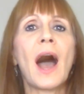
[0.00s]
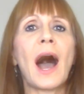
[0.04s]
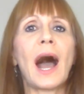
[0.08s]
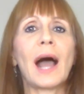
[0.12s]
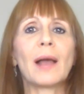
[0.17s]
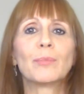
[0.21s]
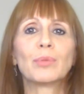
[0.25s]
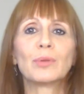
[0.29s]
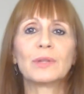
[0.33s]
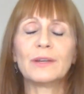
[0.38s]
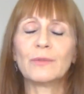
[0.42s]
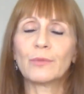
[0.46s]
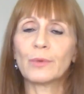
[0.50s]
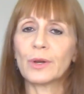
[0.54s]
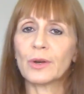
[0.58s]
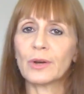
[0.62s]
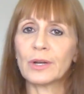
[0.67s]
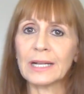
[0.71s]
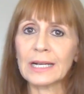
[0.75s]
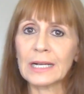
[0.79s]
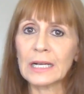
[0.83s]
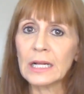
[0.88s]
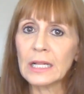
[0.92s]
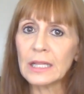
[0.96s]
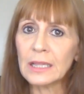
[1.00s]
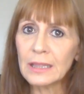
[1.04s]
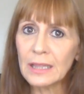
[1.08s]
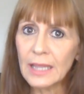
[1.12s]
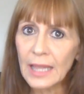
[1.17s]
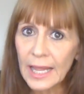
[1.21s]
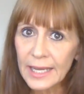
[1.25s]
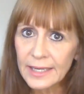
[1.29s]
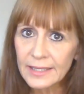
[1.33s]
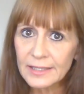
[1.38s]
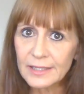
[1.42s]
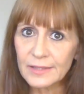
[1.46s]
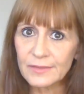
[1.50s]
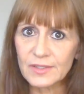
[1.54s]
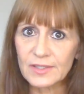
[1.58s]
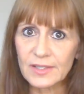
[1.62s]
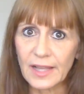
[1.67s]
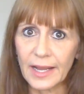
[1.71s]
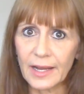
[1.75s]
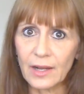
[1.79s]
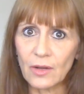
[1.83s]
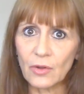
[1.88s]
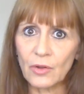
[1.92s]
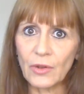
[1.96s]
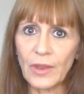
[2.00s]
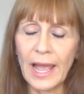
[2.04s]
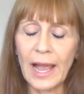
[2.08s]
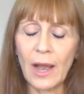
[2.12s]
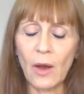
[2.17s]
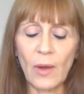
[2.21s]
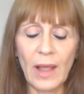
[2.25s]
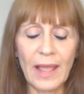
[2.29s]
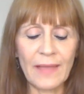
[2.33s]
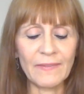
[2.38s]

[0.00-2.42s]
I believe we are in a collective cycle now,